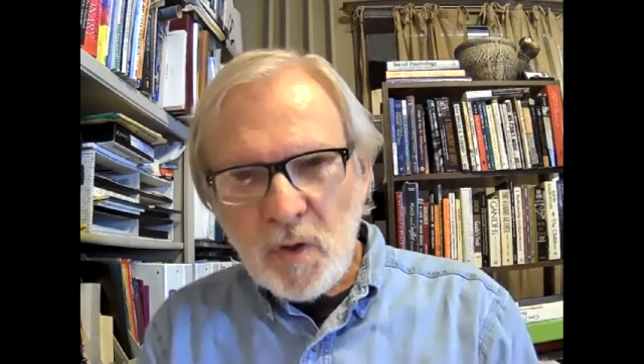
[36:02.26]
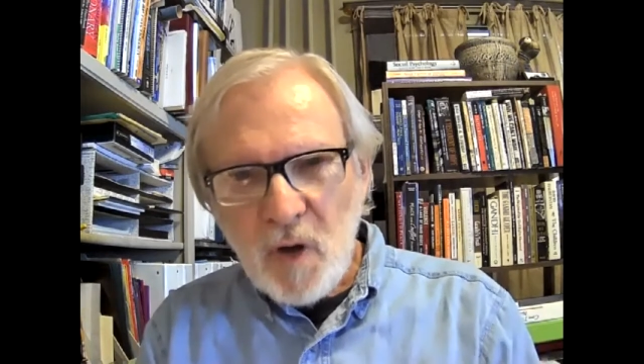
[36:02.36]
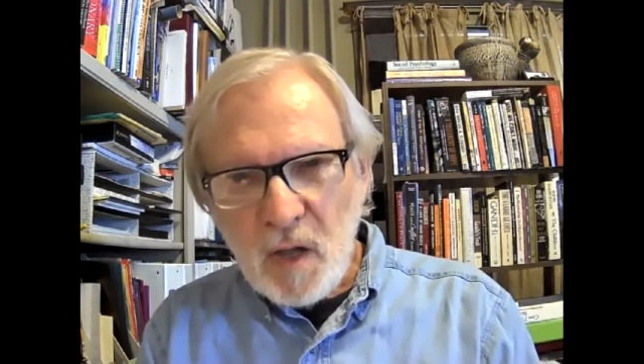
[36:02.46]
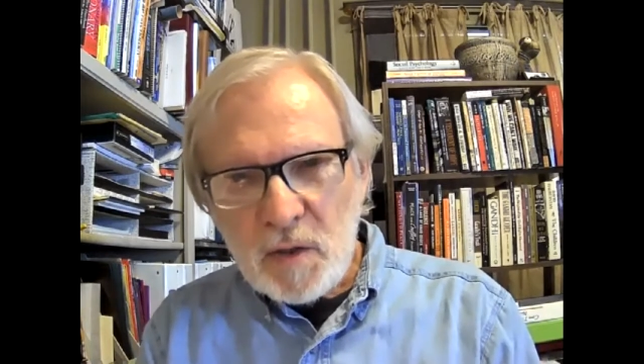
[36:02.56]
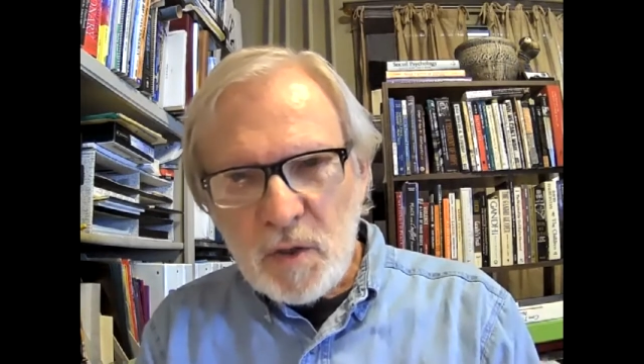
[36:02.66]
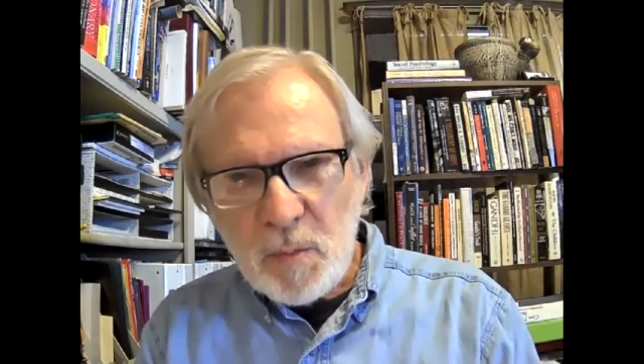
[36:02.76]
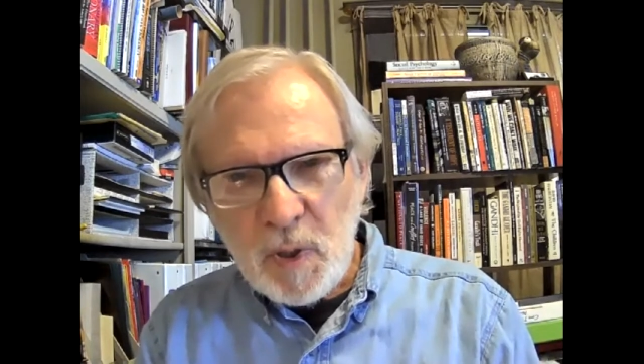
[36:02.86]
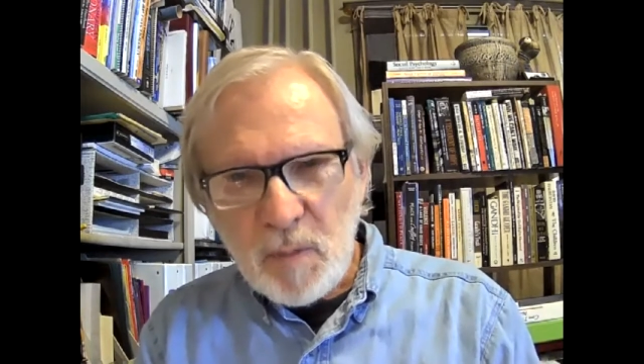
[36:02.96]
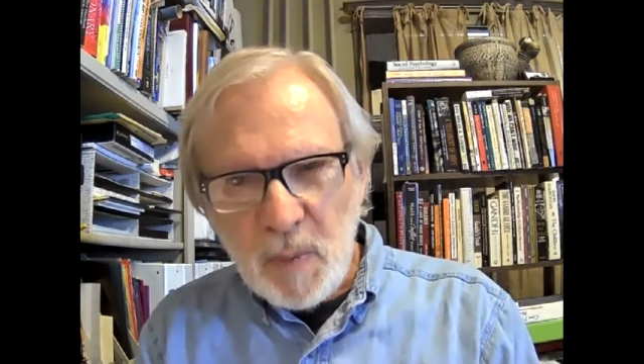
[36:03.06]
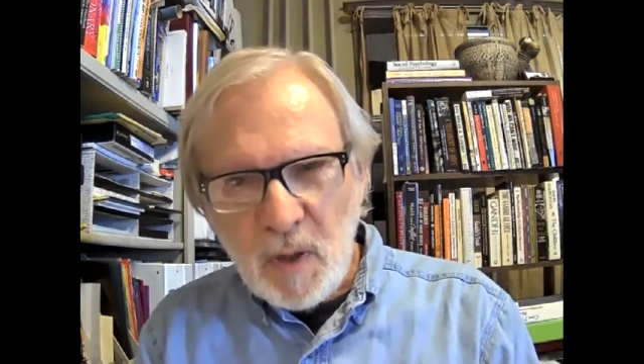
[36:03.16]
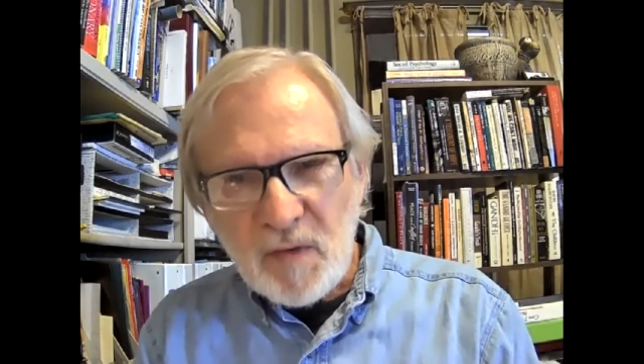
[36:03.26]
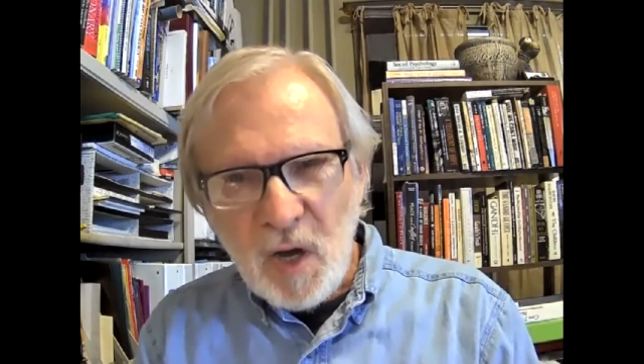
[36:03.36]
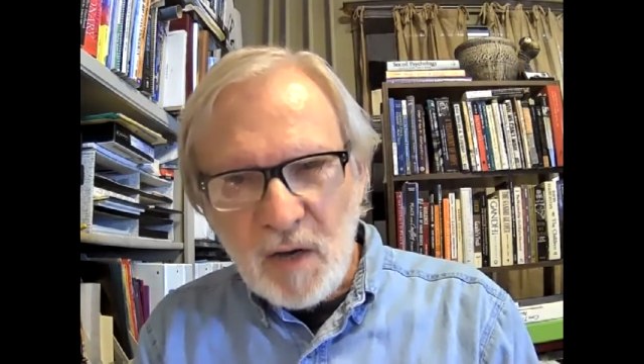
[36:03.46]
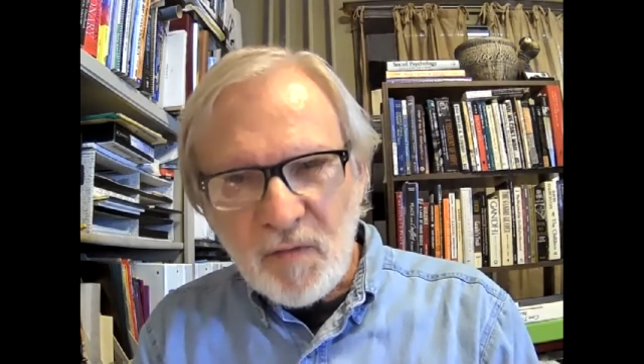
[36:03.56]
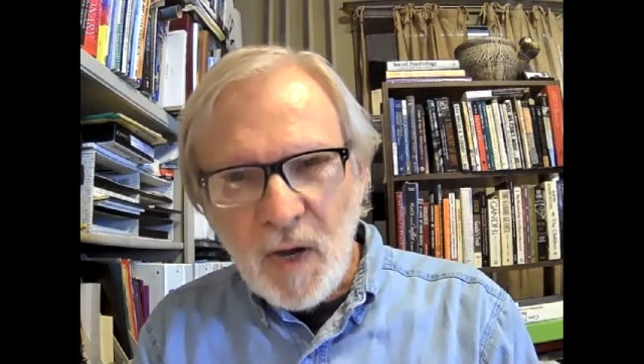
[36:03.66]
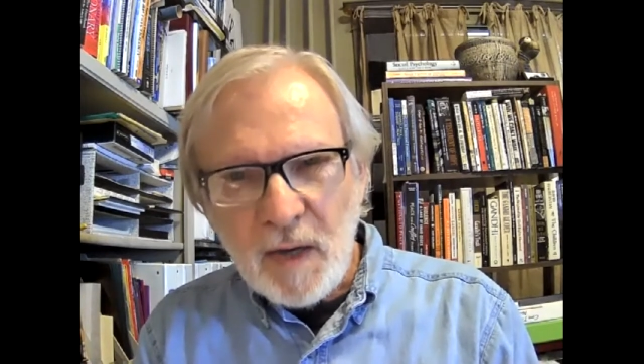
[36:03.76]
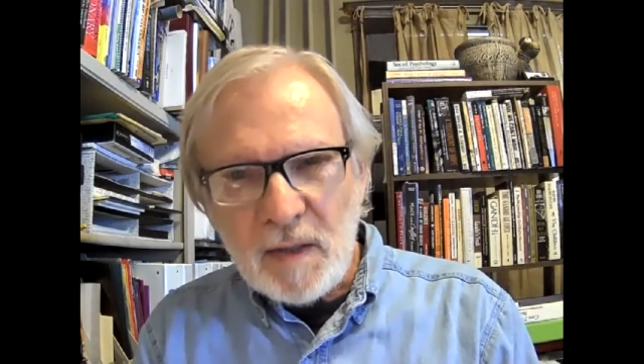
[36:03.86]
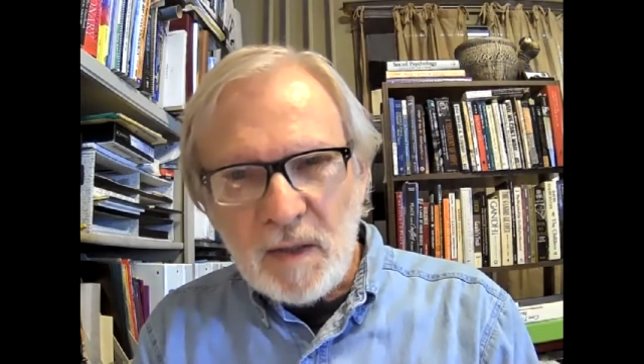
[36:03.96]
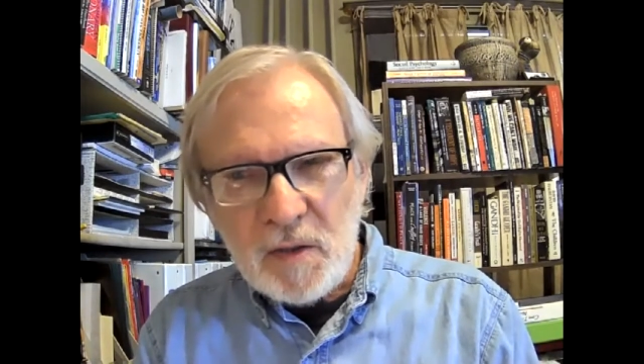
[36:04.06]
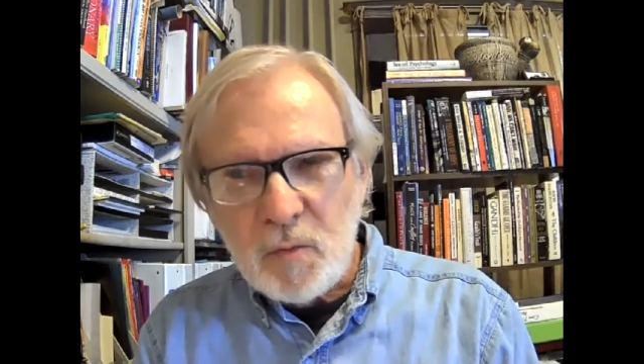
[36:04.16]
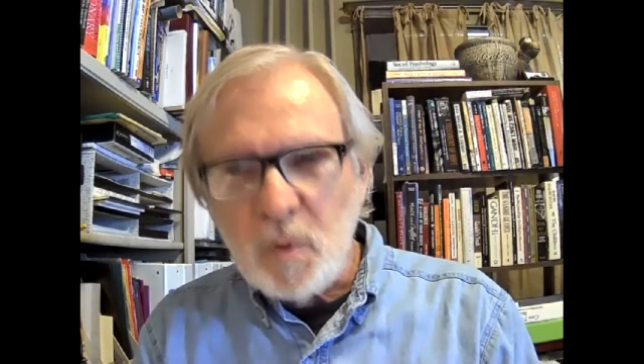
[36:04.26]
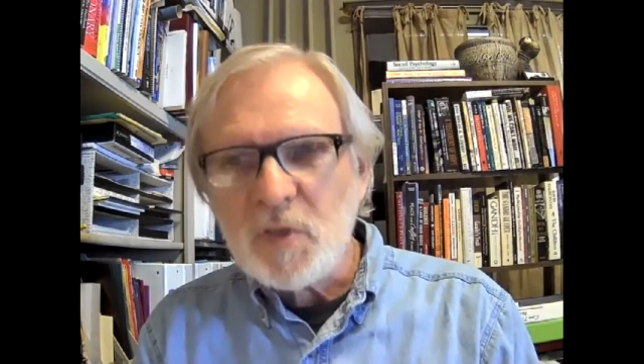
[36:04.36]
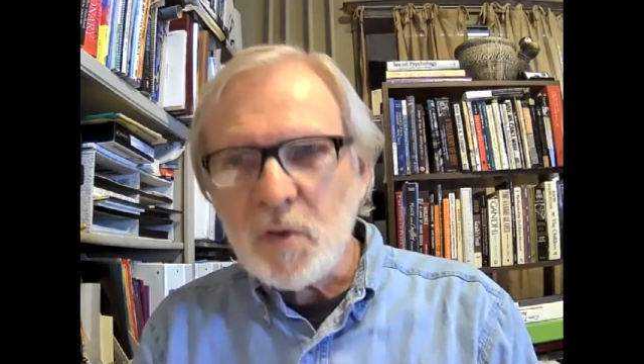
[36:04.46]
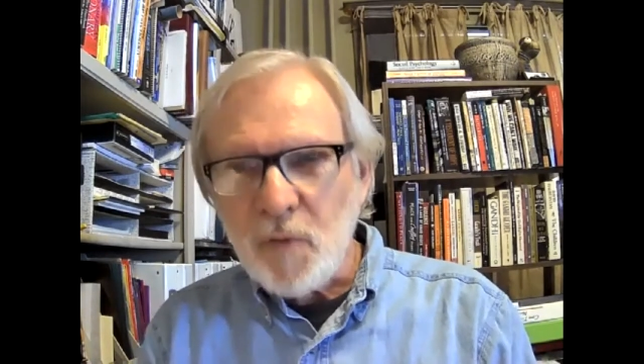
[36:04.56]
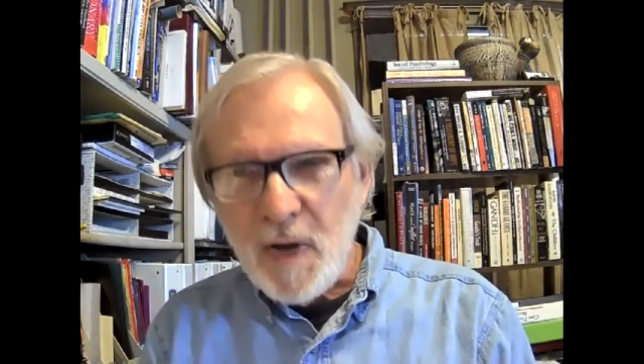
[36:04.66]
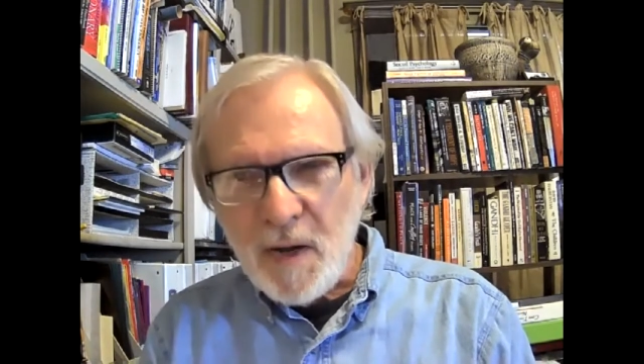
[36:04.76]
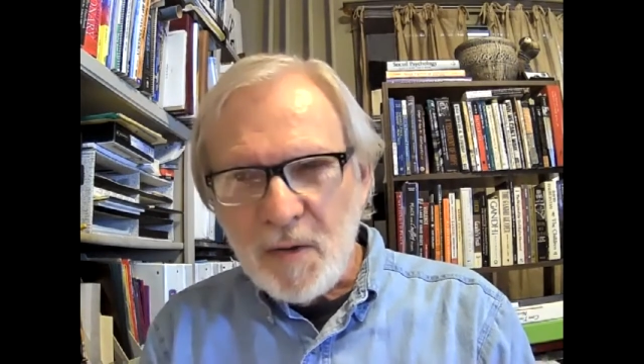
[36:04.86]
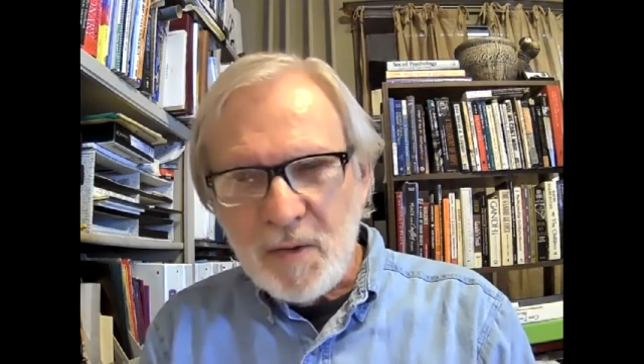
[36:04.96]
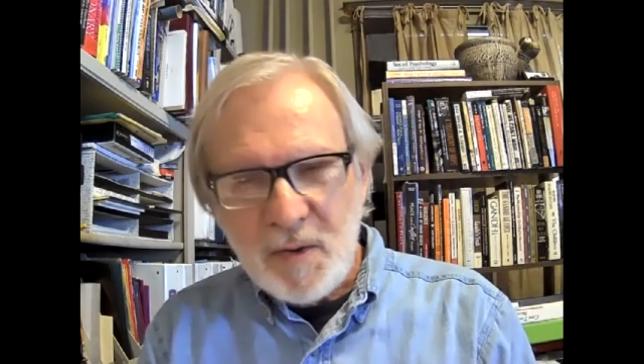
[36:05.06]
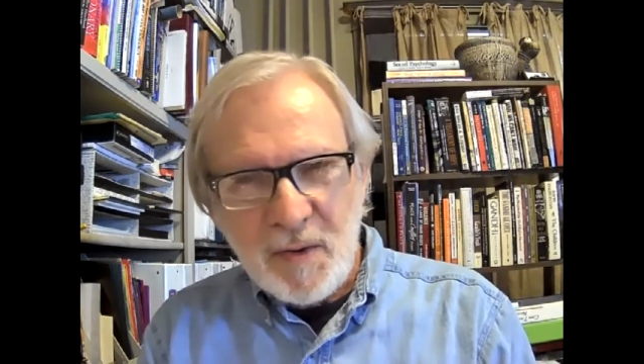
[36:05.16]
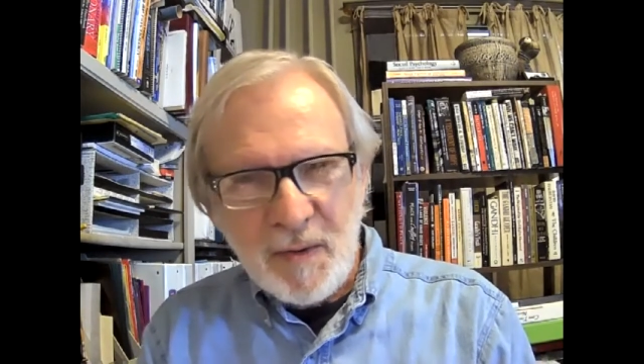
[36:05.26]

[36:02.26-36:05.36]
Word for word: are knowledgeable about nonviolence will surround